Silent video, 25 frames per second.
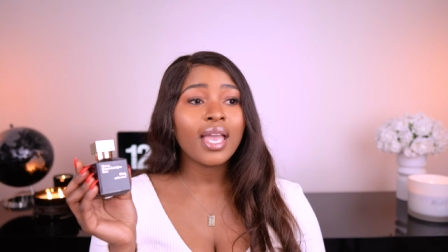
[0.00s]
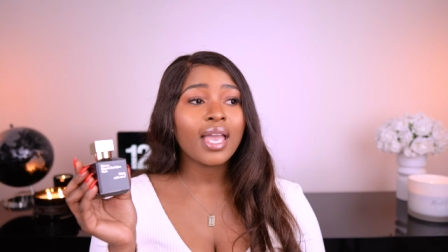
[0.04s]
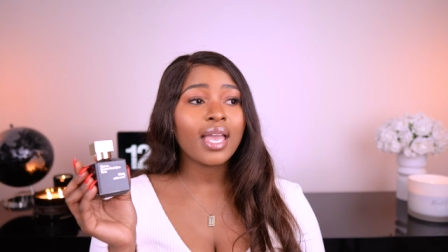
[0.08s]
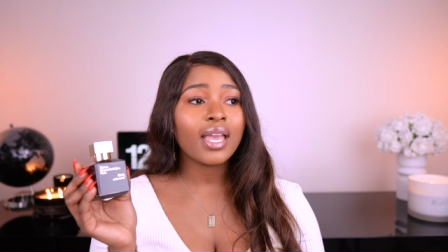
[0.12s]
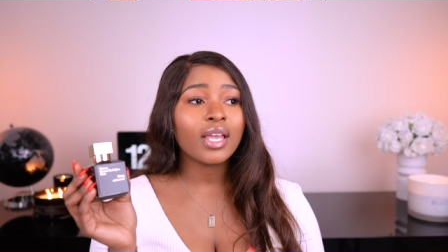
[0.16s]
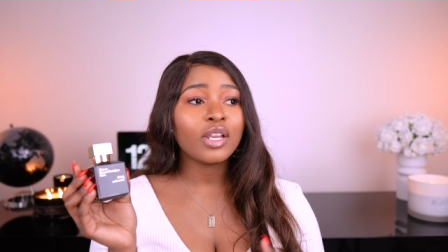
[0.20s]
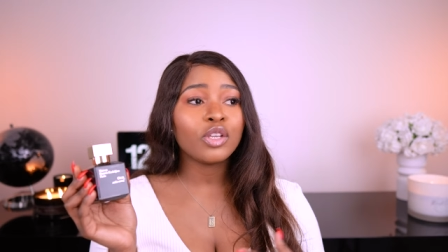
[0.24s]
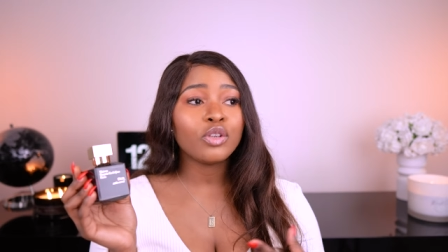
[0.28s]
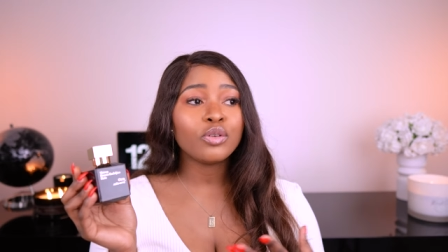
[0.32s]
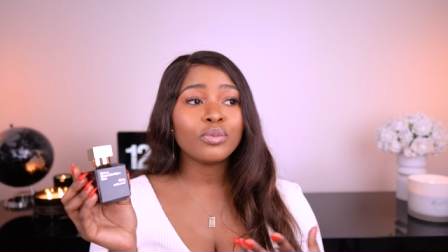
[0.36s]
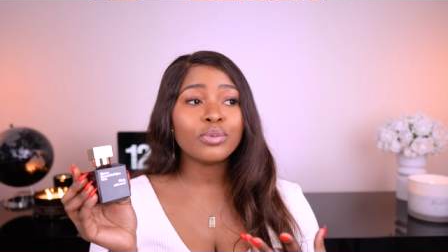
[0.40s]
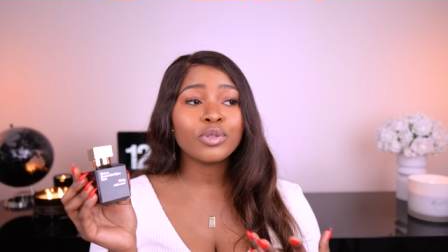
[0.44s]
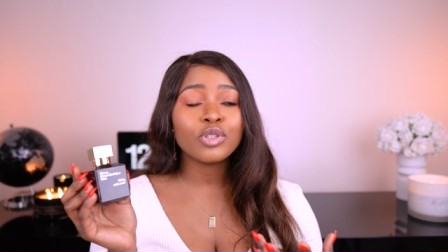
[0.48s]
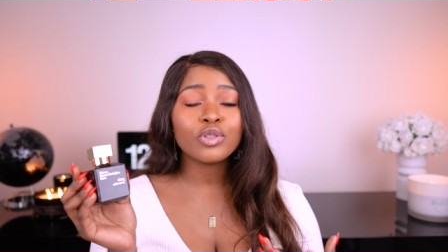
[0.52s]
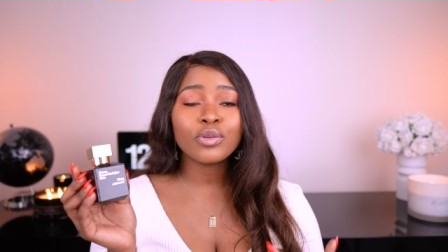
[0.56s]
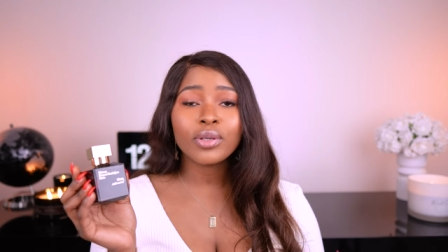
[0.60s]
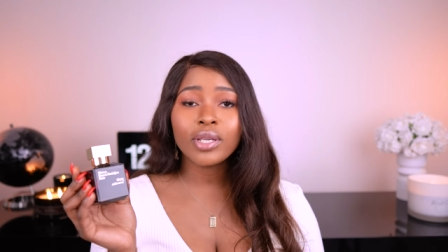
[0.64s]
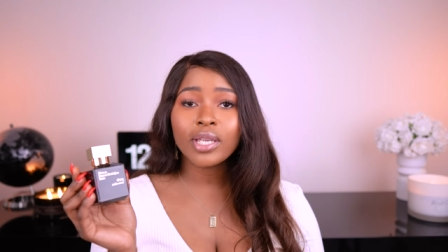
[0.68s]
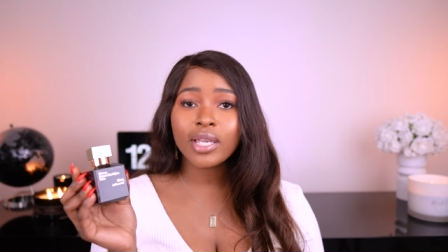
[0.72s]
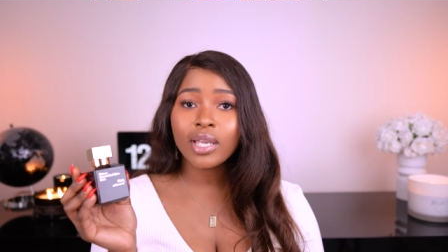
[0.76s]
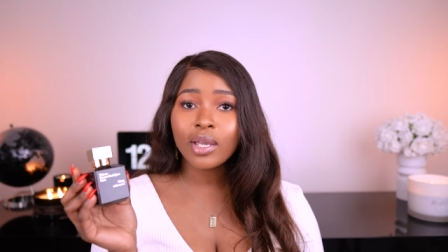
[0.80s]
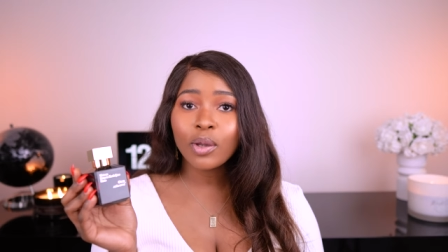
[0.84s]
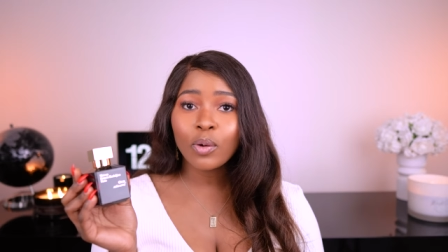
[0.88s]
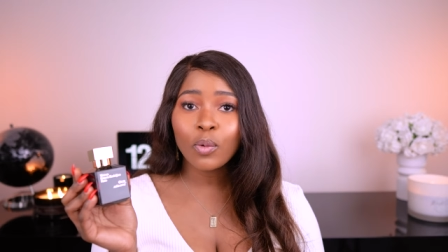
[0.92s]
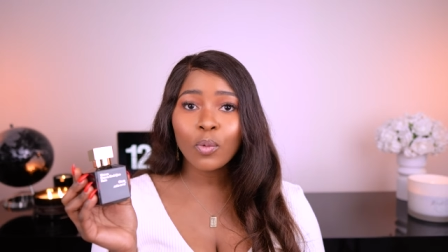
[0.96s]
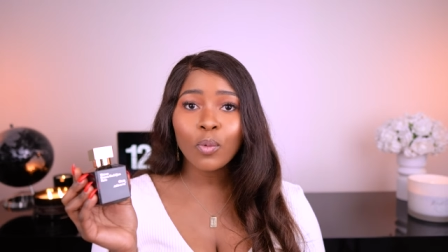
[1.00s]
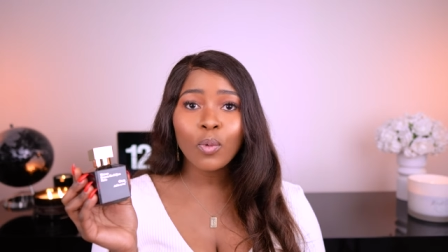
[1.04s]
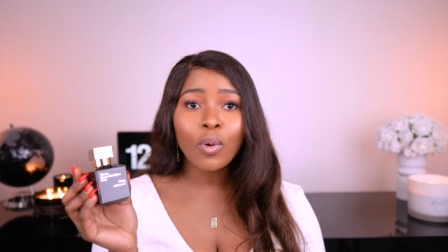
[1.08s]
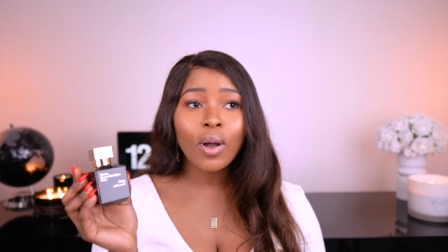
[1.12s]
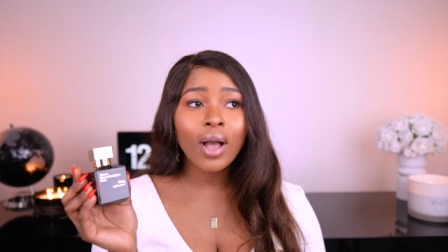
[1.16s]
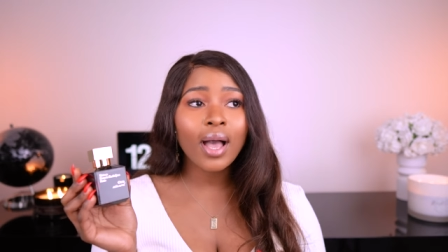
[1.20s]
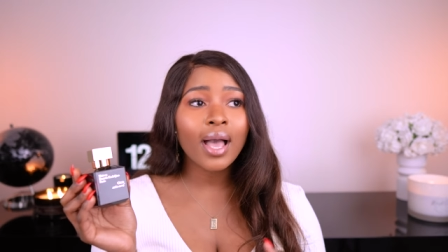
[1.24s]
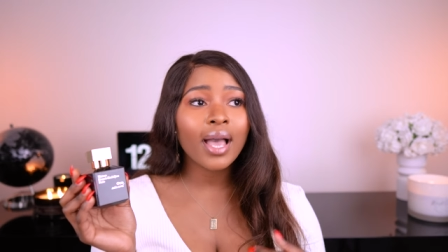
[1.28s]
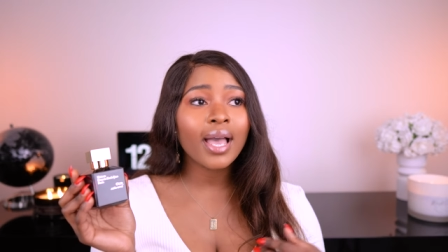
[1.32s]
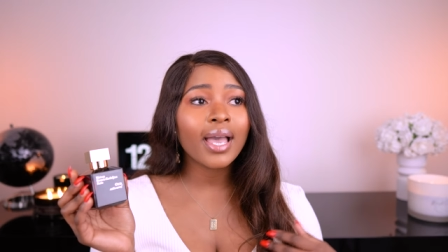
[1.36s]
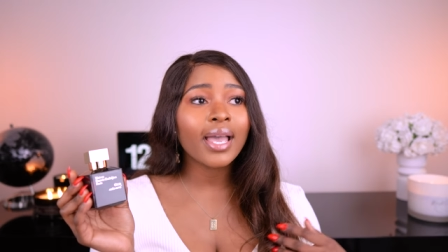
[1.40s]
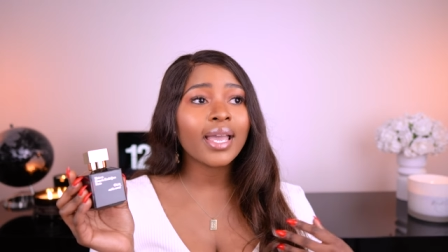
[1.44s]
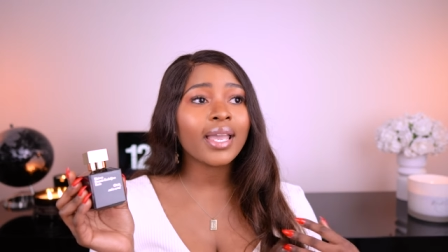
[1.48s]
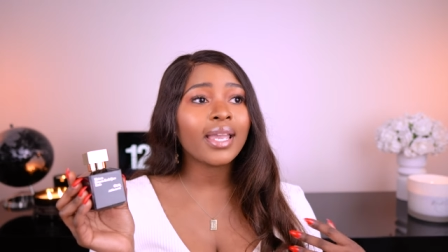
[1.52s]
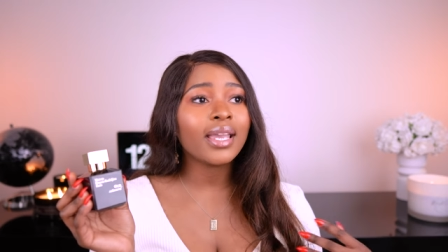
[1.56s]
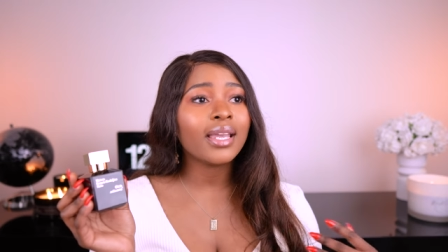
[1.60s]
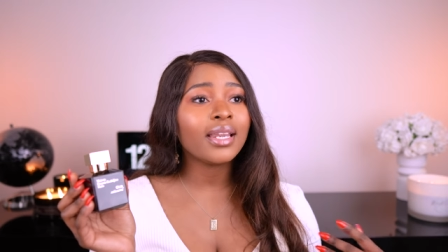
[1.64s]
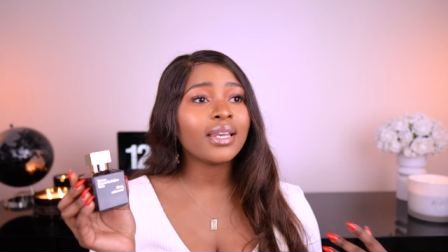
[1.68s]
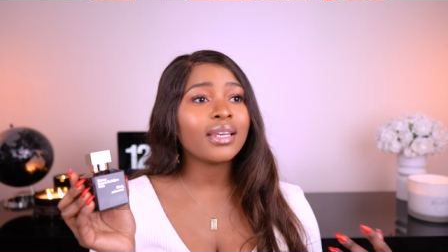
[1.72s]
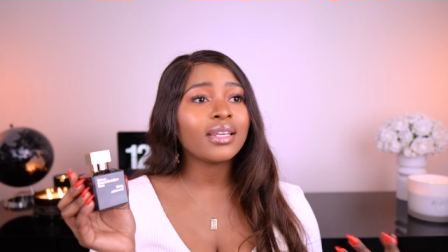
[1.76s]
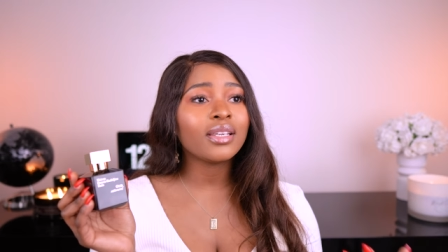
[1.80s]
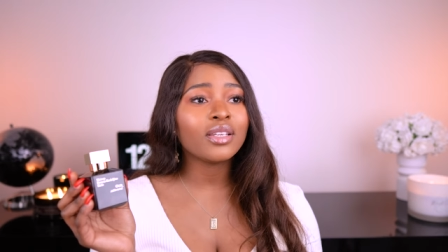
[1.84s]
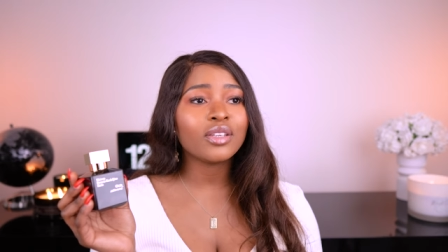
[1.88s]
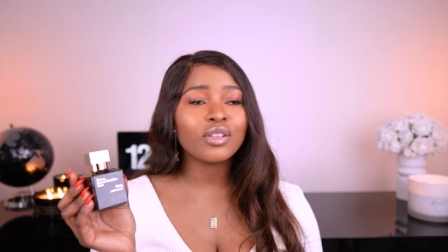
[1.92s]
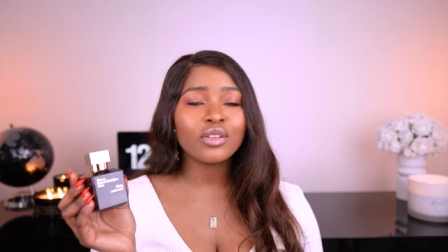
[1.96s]
And you'll be drinking
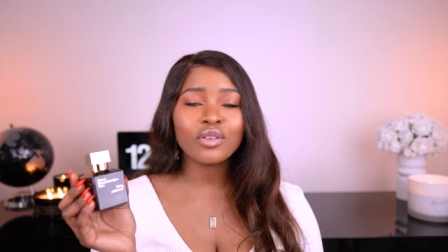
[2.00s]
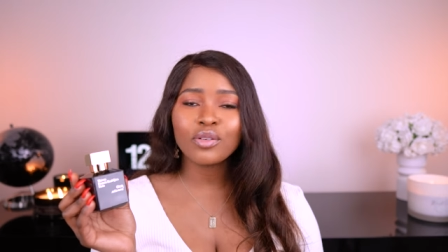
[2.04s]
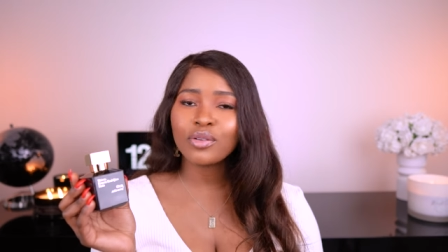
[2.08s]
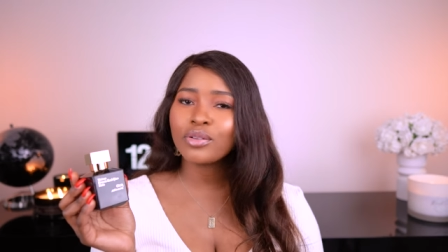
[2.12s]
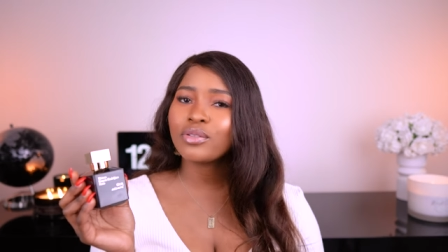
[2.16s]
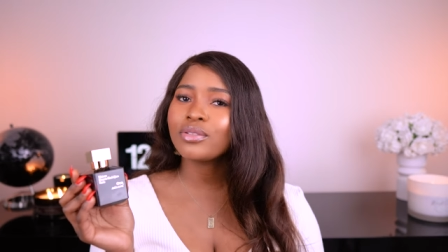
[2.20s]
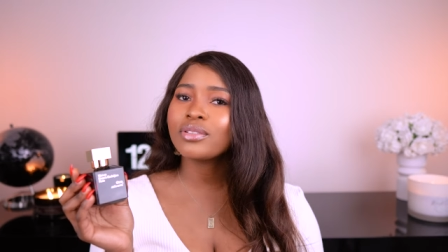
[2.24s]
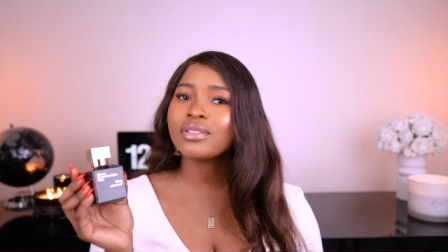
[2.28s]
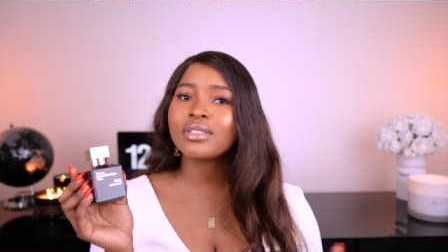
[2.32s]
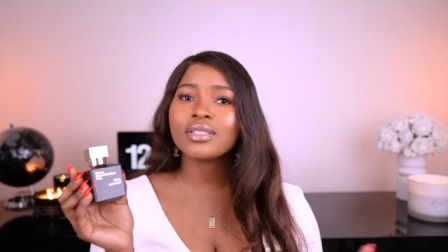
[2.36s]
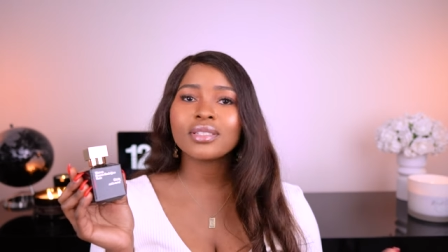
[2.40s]
wine, you know,